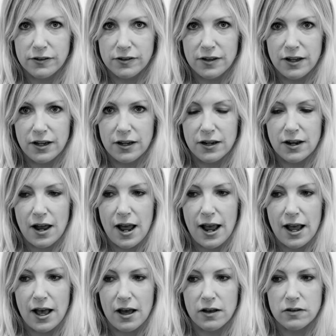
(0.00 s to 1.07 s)
scene.
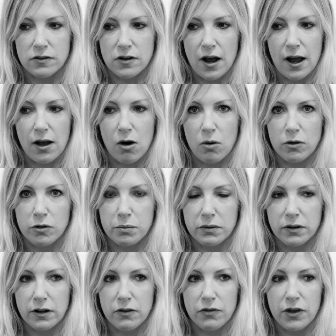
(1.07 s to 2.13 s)
And I always
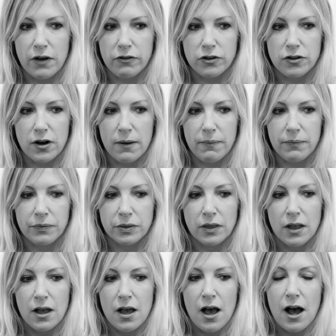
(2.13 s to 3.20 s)
believe that every time
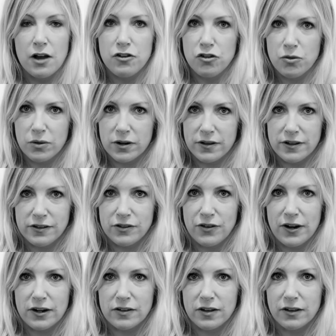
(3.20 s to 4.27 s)
I do one of these
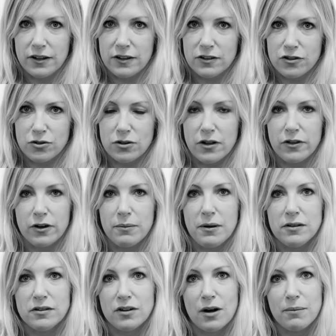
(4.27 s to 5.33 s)
fairs, it leads to another
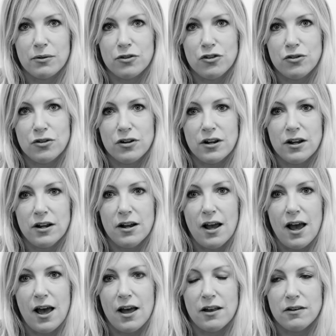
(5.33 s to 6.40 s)
amazing opportunity
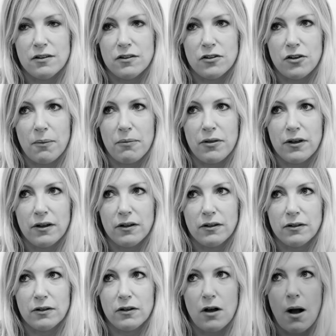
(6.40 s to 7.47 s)
and
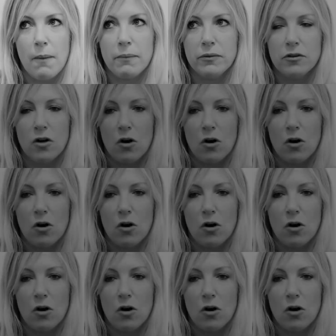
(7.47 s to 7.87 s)
something comes